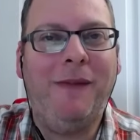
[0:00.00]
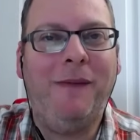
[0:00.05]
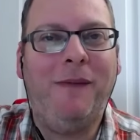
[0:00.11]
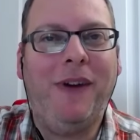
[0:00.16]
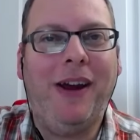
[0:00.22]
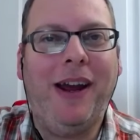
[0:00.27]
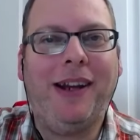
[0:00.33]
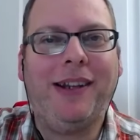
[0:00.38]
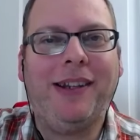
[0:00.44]
In
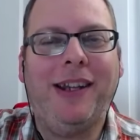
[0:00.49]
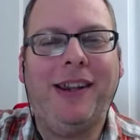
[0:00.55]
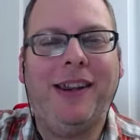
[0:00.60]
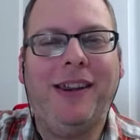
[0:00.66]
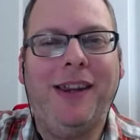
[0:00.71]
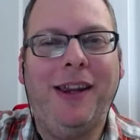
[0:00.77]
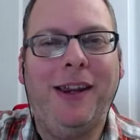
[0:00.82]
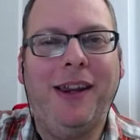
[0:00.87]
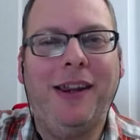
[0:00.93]
fact, I,
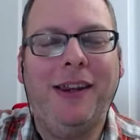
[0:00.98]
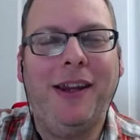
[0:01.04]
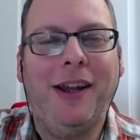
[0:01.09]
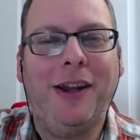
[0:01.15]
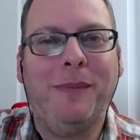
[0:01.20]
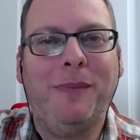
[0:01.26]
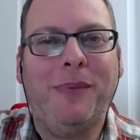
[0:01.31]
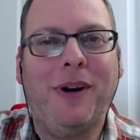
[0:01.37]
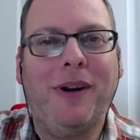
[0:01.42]

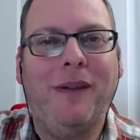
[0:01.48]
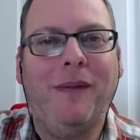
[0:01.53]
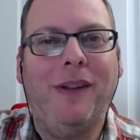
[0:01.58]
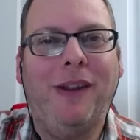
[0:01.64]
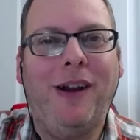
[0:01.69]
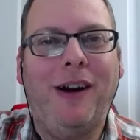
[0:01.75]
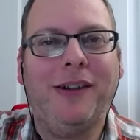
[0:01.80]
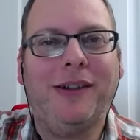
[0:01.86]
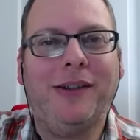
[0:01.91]
another part of the
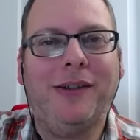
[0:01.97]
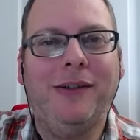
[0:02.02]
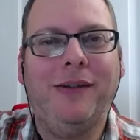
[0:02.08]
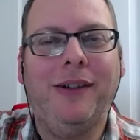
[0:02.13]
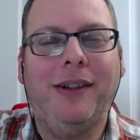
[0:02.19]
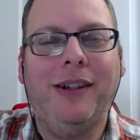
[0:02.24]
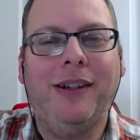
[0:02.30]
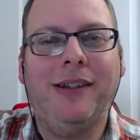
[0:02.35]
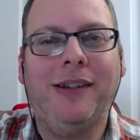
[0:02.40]

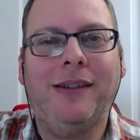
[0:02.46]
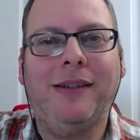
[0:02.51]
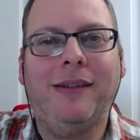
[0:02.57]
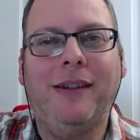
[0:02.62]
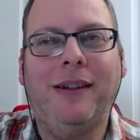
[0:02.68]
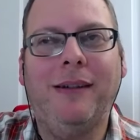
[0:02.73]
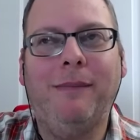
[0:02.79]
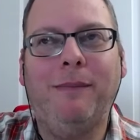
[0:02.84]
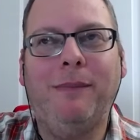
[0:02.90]
lawsuit
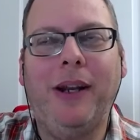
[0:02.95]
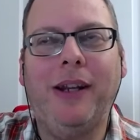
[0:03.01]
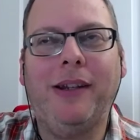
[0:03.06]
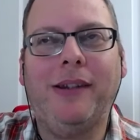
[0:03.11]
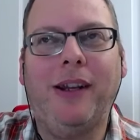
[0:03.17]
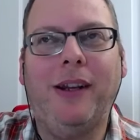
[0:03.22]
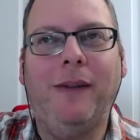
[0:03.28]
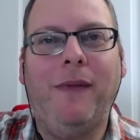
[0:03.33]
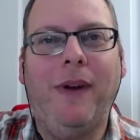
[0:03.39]
is
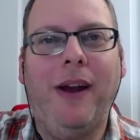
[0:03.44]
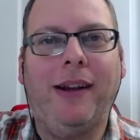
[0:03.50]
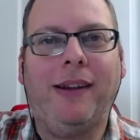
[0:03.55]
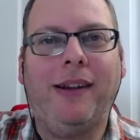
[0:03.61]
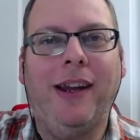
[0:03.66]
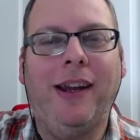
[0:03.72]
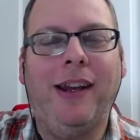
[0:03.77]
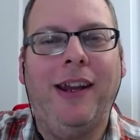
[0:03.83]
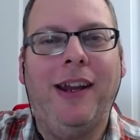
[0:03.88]
based on the fact
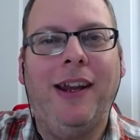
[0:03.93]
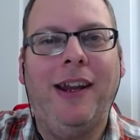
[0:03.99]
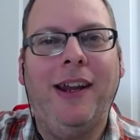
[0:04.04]
that